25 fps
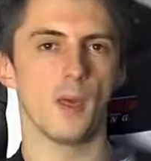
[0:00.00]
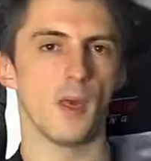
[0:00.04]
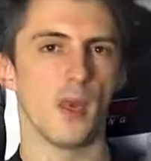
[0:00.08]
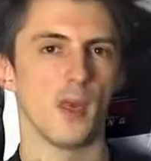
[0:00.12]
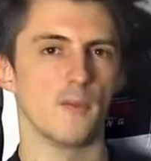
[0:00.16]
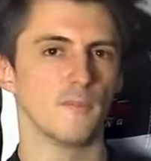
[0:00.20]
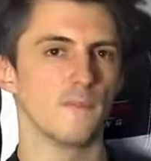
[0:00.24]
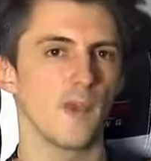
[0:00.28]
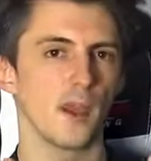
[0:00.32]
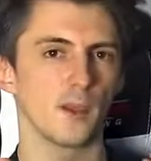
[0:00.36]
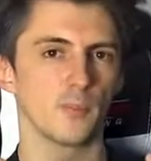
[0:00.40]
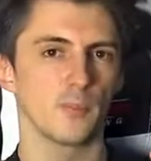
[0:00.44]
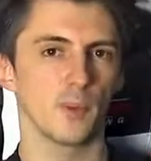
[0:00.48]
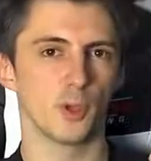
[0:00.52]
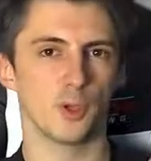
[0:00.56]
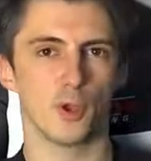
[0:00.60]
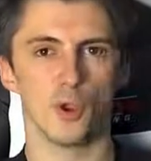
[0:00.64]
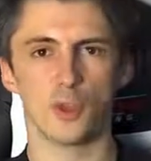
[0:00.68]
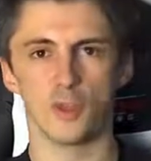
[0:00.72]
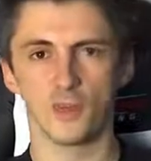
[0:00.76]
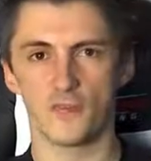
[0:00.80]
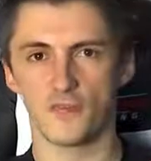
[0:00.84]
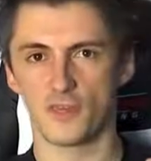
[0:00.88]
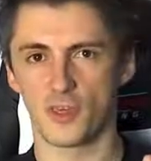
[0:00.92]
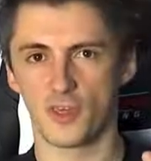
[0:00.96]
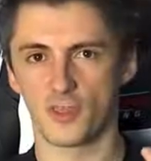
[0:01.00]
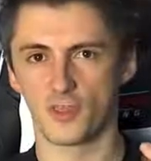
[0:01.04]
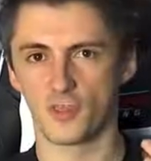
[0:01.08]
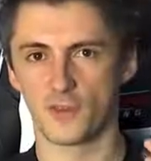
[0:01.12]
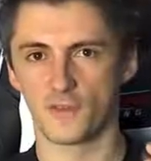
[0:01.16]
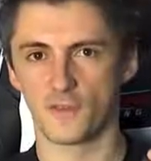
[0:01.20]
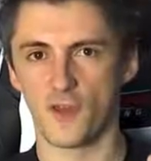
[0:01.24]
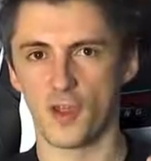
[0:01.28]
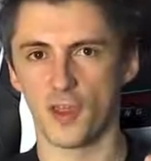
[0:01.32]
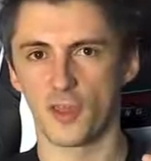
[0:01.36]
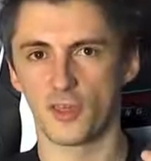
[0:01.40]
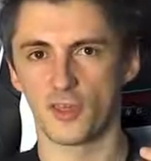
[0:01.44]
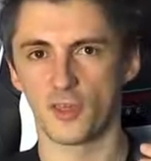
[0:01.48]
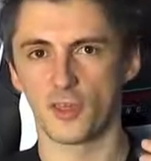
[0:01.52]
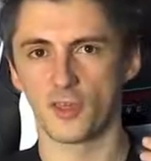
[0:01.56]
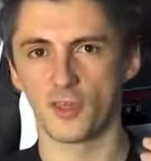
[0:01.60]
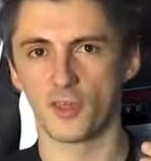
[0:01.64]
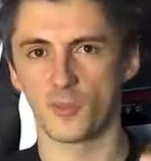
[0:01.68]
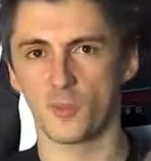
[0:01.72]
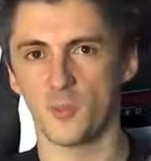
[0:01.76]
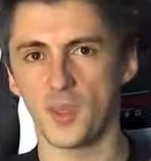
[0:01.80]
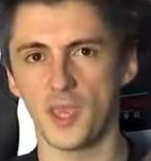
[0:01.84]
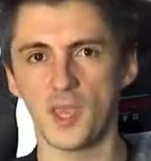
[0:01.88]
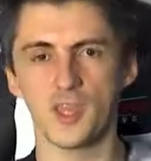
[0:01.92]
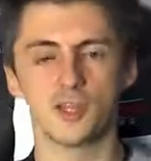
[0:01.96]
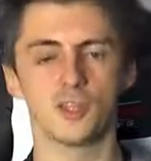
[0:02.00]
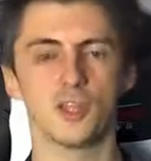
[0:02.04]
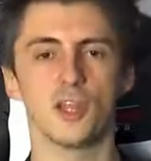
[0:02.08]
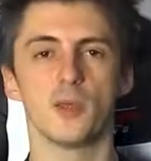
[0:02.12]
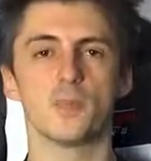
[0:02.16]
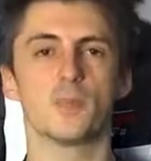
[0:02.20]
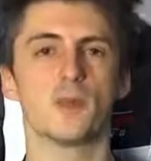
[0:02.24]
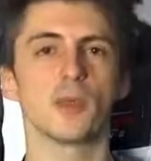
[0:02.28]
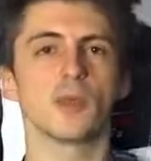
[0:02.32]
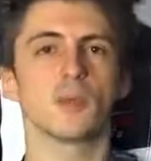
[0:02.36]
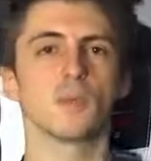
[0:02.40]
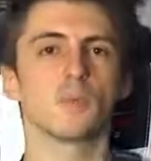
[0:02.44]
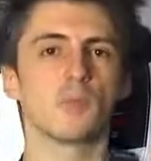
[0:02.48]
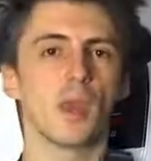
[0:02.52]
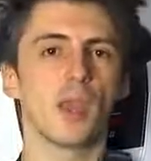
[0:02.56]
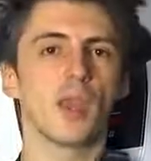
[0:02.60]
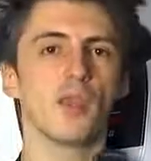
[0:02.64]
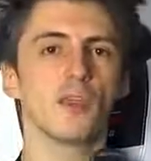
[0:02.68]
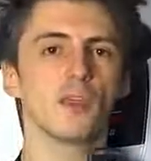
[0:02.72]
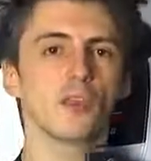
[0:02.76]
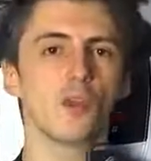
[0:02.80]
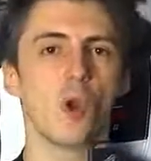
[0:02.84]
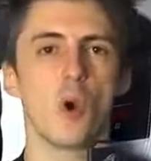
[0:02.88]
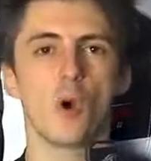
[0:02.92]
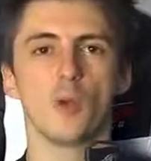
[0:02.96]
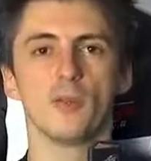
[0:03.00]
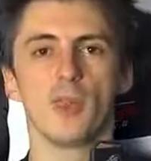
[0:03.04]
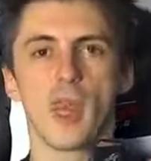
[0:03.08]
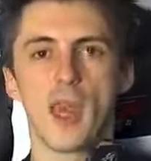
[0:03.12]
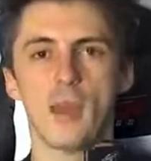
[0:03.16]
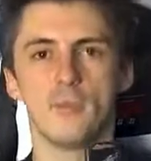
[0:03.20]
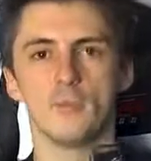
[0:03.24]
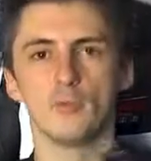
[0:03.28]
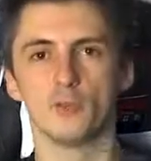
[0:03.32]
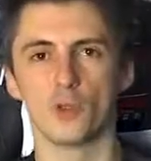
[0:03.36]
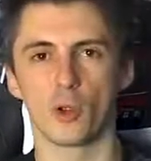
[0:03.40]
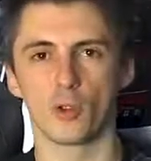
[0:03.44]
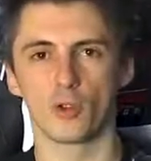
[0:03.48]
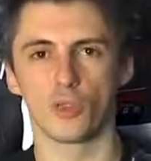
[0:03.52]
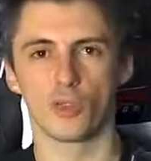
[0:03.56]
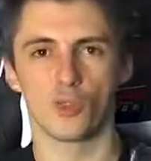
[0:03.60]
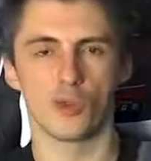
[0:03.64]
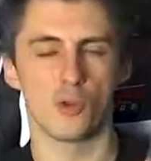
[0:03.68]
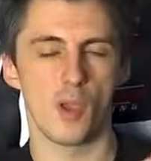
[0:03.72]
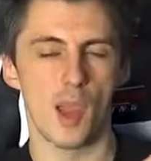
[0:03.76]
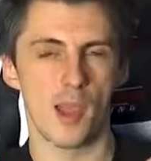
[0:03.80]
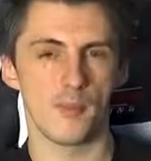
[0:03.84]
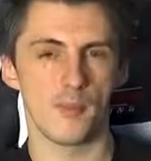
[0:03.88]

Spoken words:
In fact, because of this device's speed and it being based on M.2